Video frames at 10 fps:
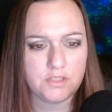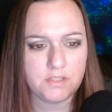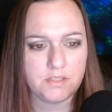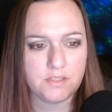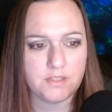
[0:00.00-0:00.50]
a
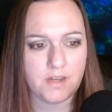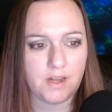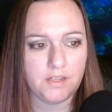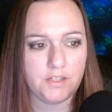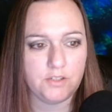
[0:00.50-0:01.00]

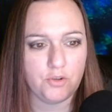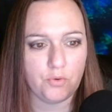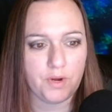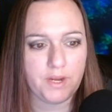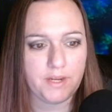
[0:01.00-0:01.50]
solid
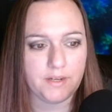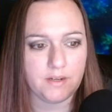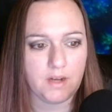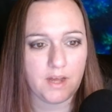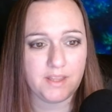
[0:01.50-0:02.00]
green.
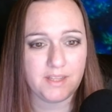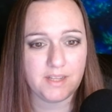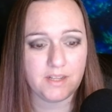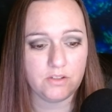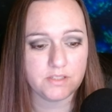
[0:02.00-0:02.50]
I think
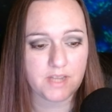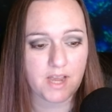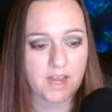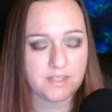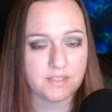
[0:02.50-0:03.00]
that looks
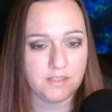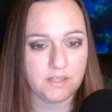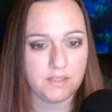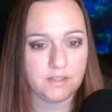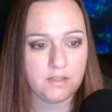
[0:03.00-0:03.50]
excellent.